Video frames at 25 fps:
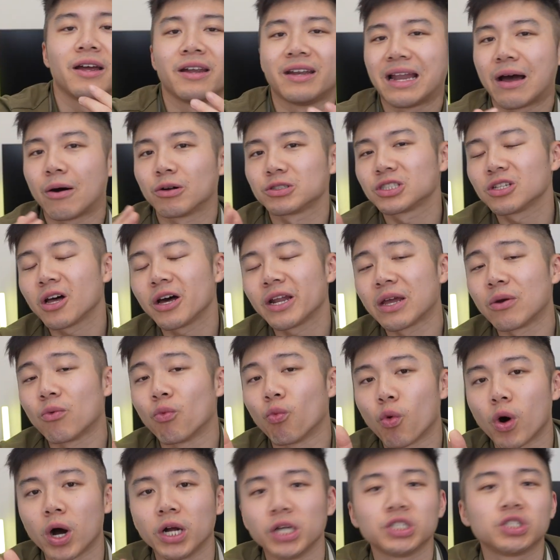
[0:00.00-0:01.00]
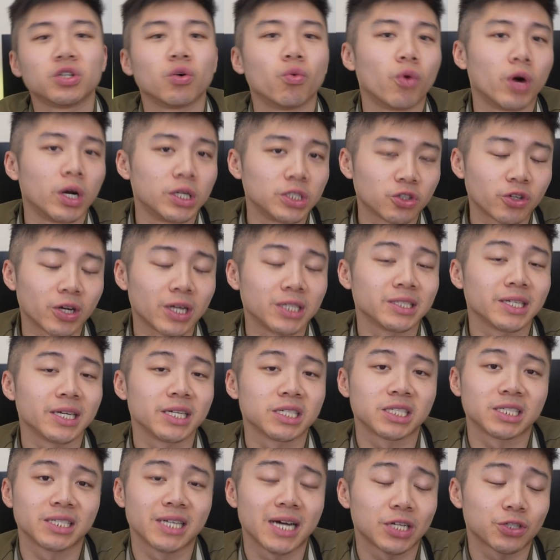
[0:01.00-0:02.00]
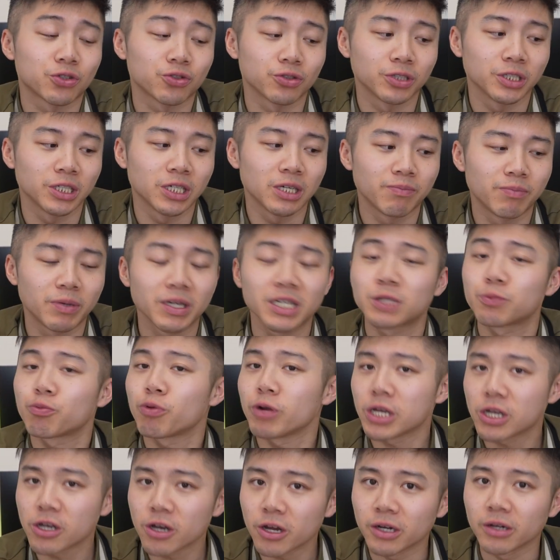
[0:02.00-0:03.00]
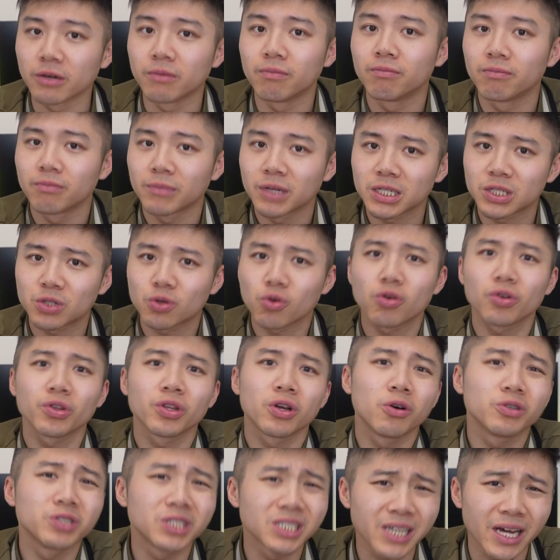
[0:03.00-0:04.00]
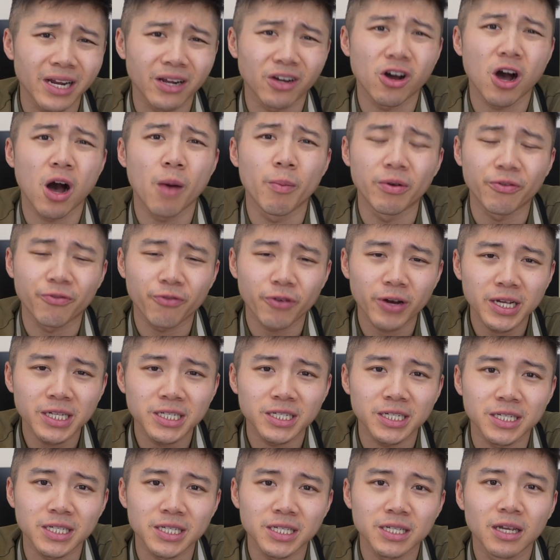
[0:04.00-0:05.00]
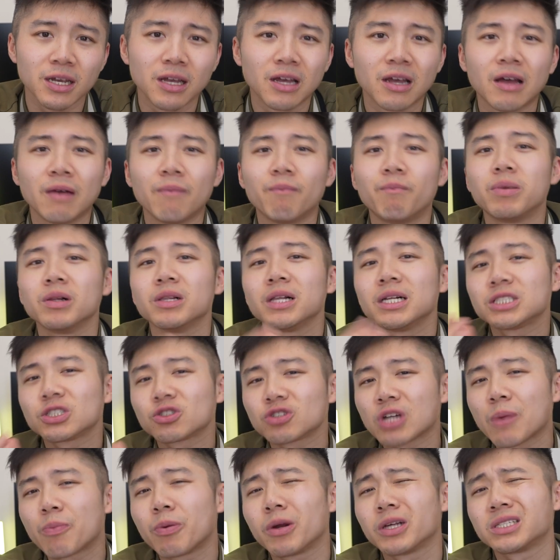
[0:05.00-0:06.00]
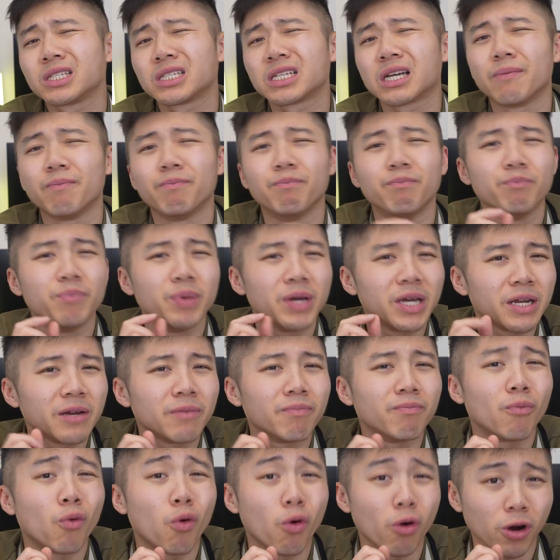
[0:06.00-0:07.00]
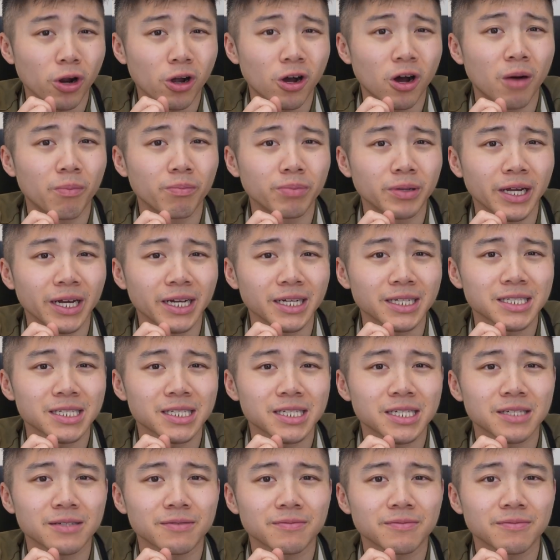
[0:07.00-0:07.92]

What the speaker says: Now, it's not a one-to-one translation naturally, but it's pretty good because Google knows these kind of common phrases. But let's try putting something a bit more complex.